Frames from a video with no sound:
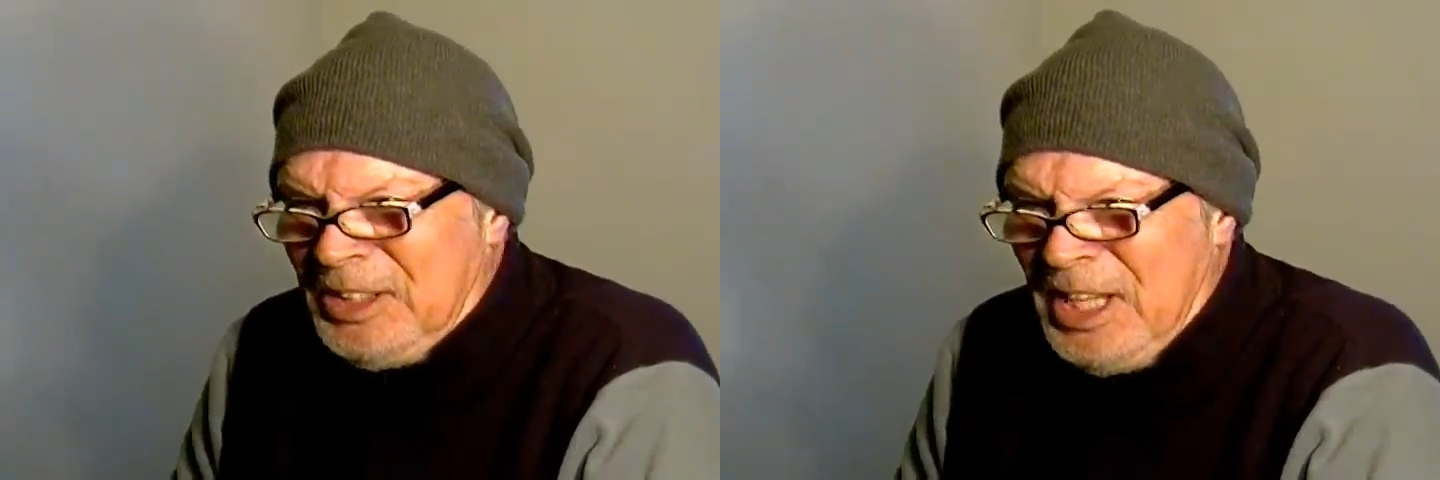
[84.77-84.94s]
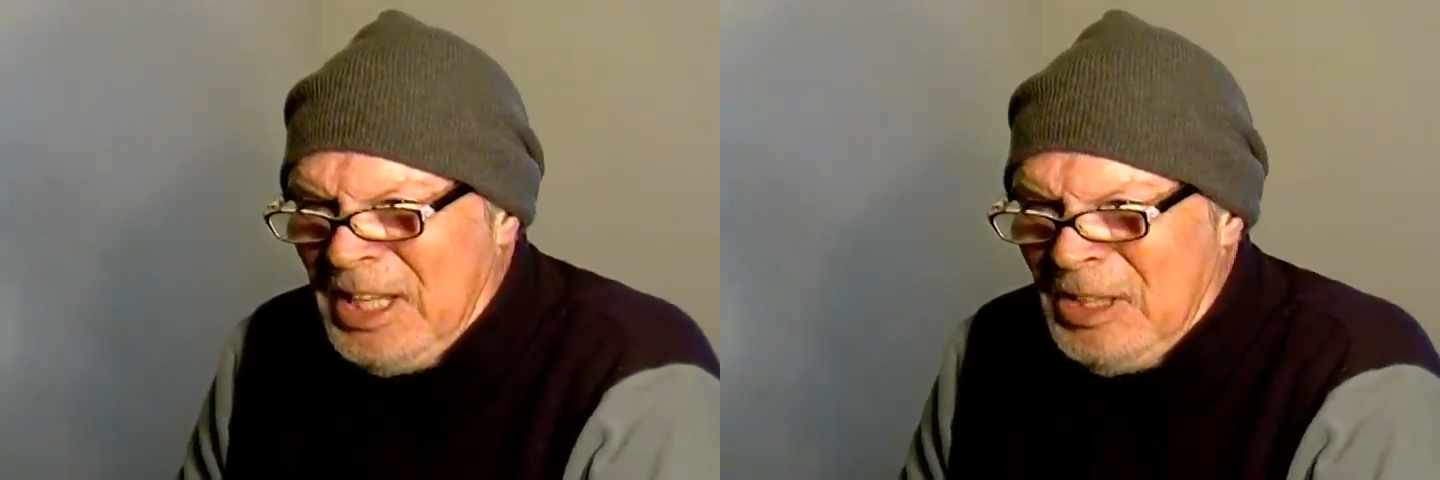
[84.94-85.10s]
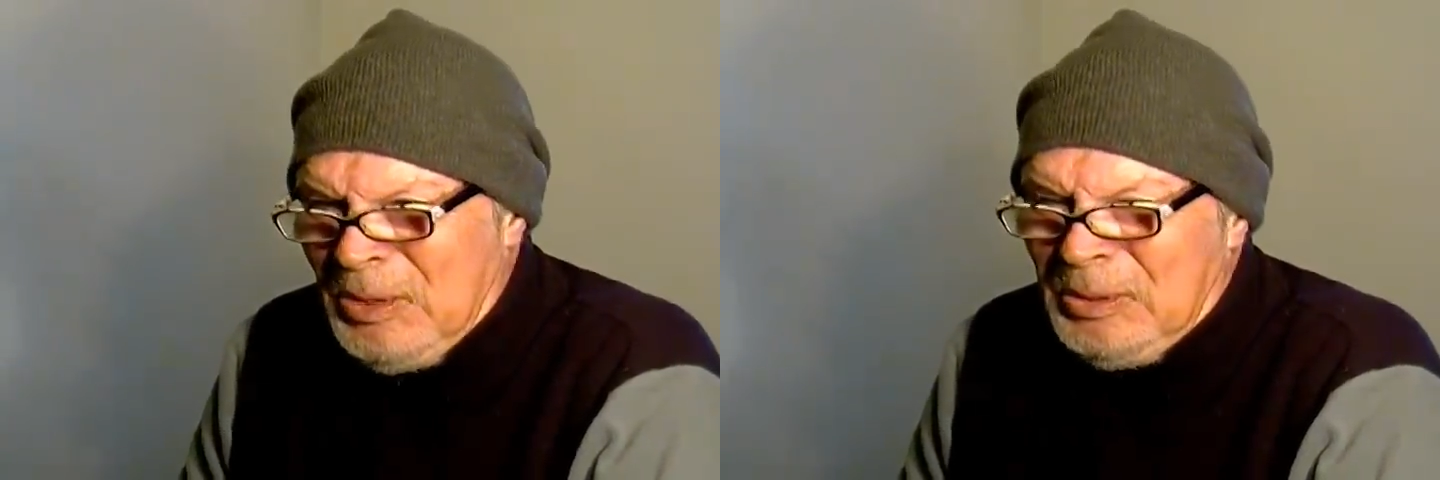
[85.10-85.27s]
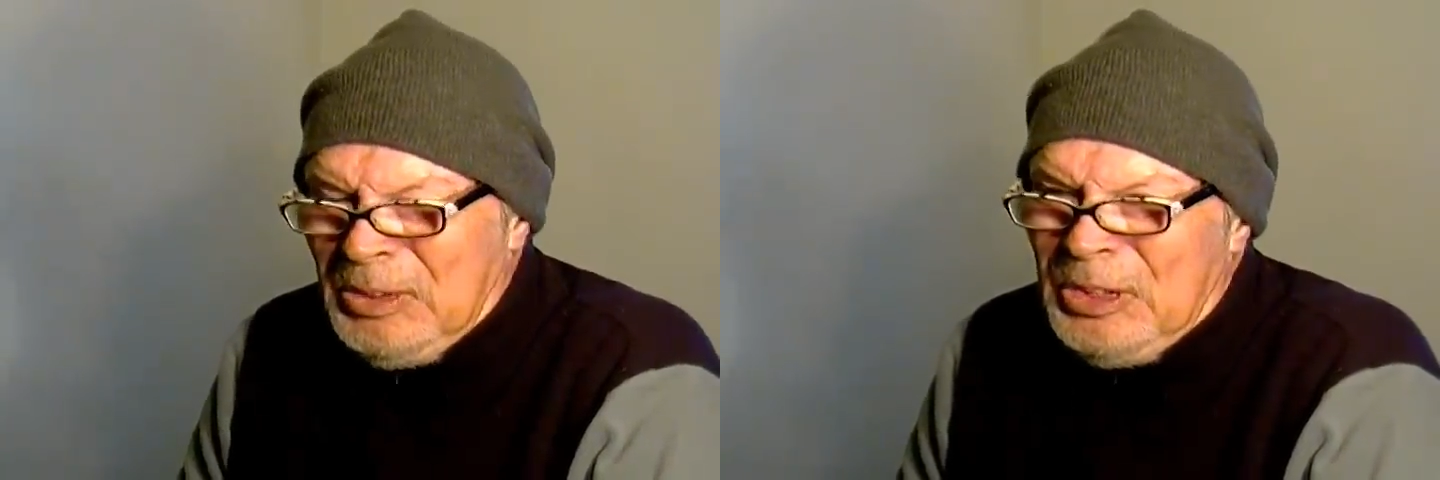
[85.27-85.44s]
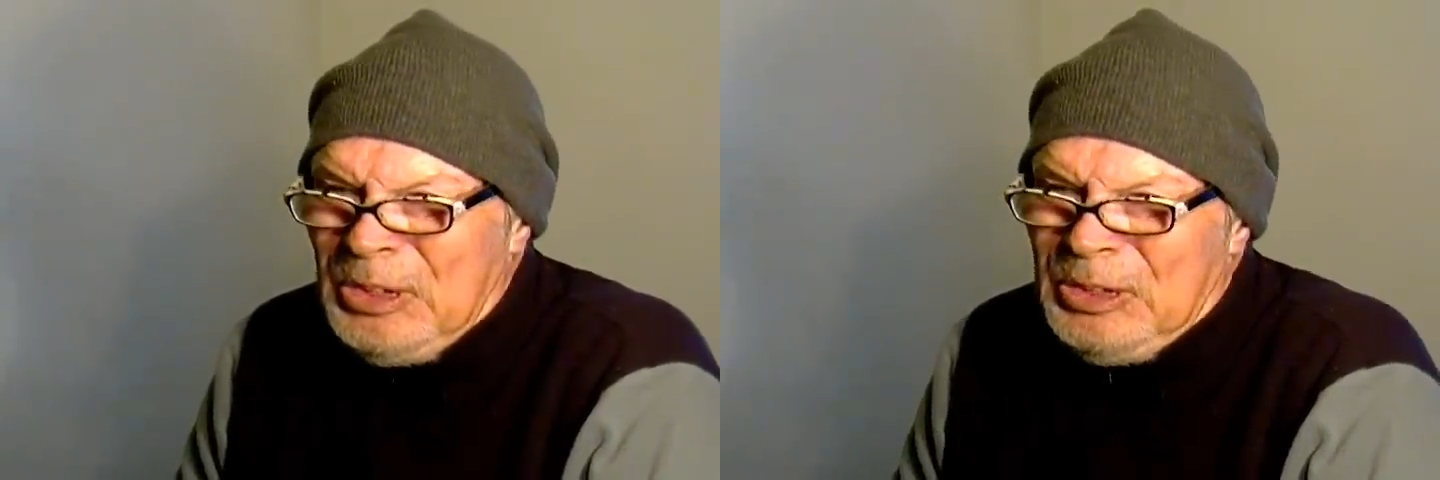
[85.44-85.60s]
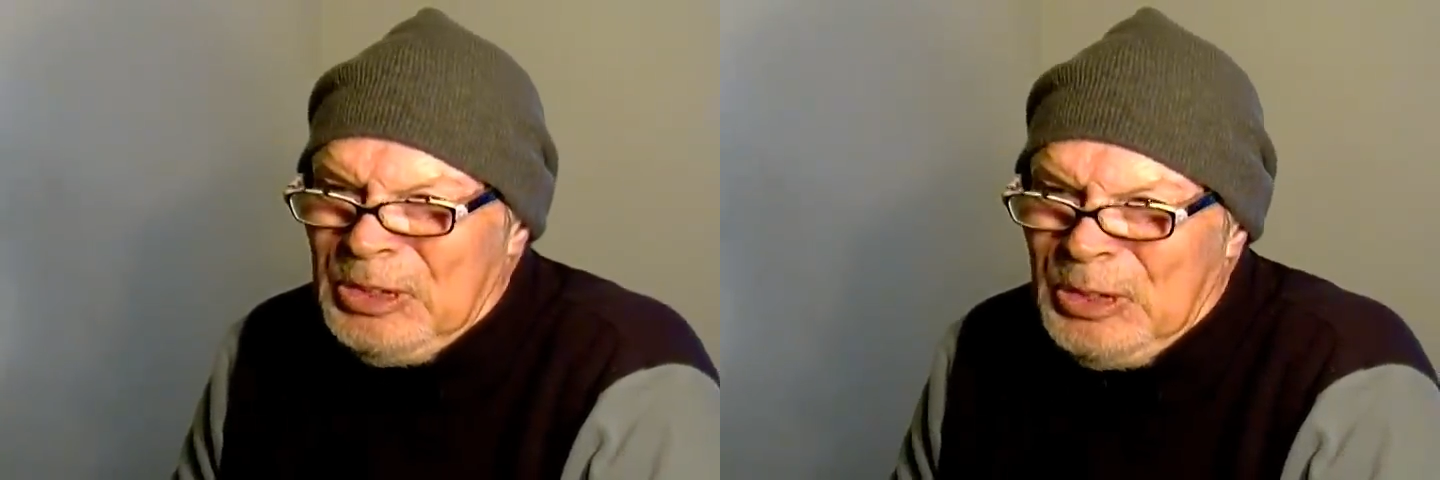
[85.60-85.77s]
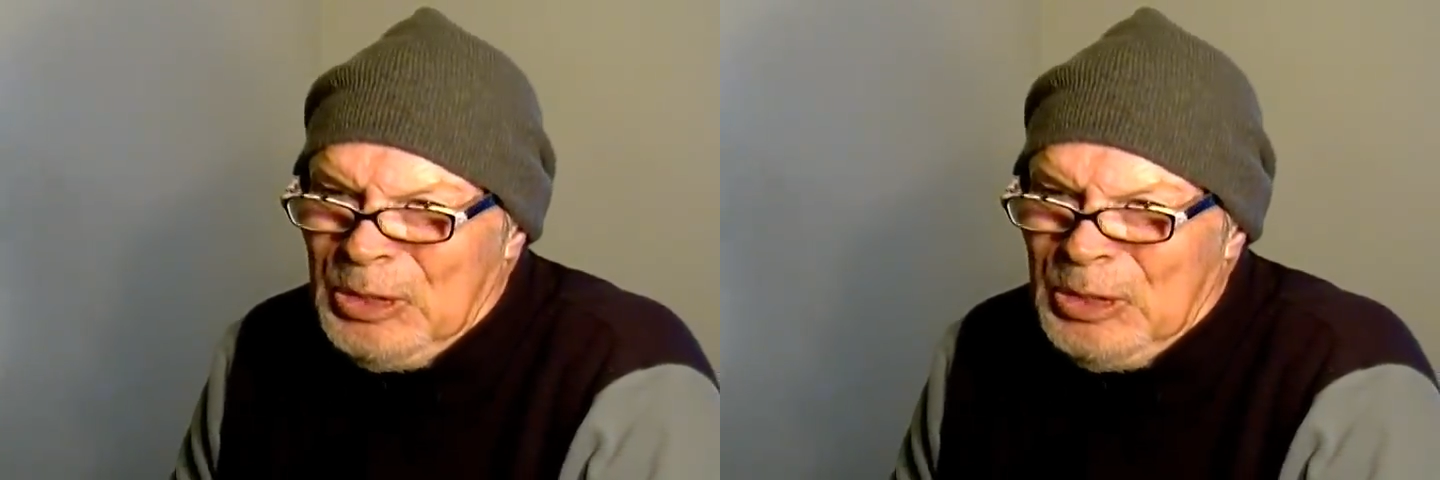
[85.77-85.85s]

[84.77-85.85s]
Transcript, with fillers: down the